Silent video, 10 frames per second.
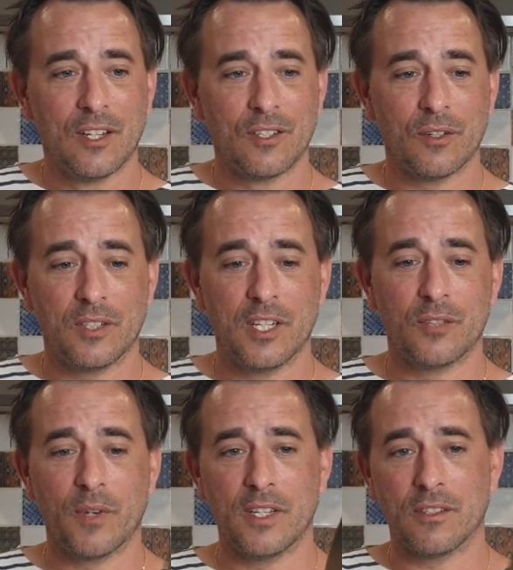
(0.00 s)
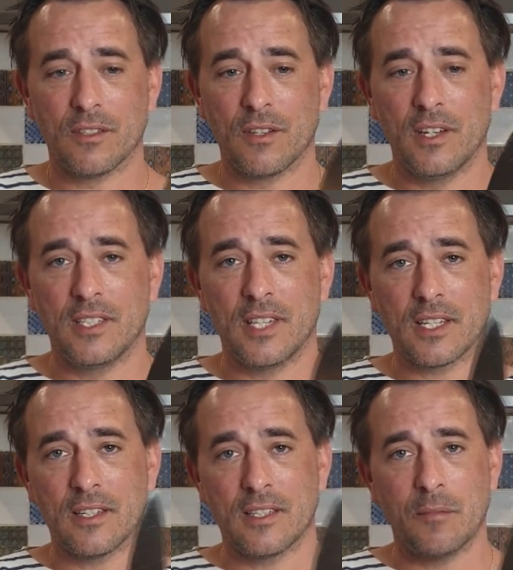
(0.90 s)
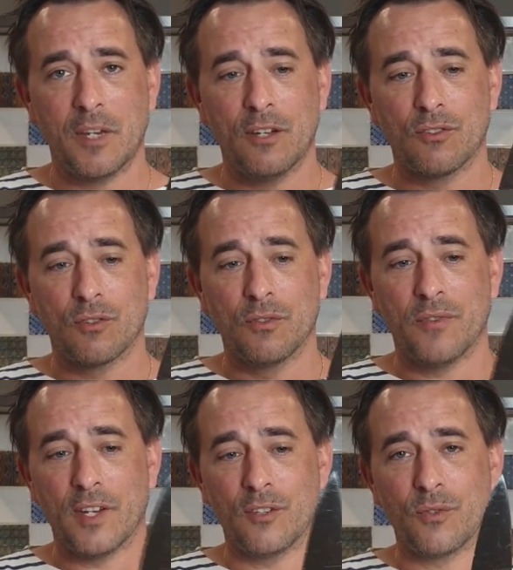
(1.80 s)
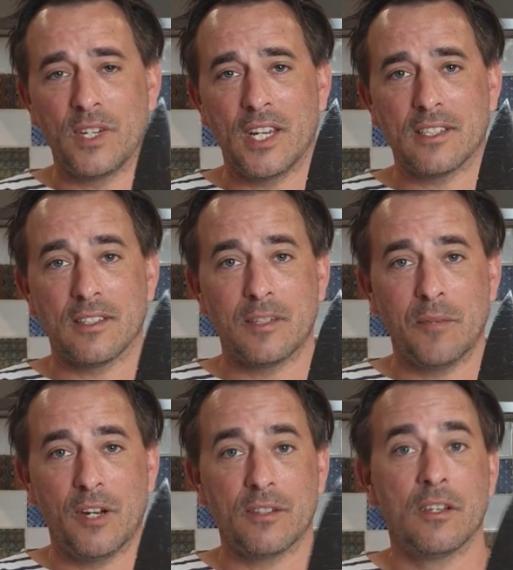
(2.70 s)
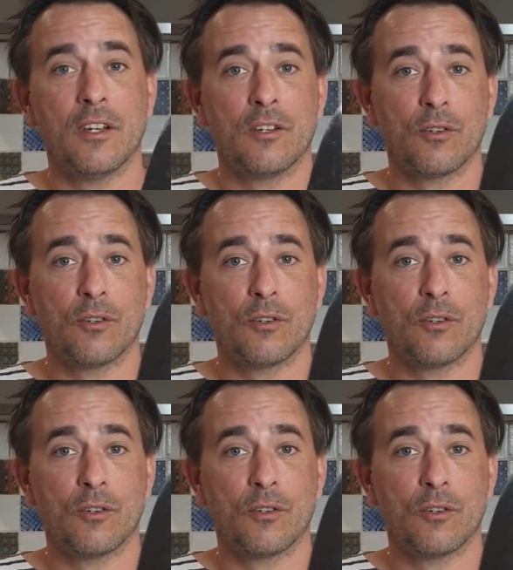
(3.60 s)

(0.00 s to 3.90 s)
So this one is a 36 centimeters, you could find a 28 centimeters,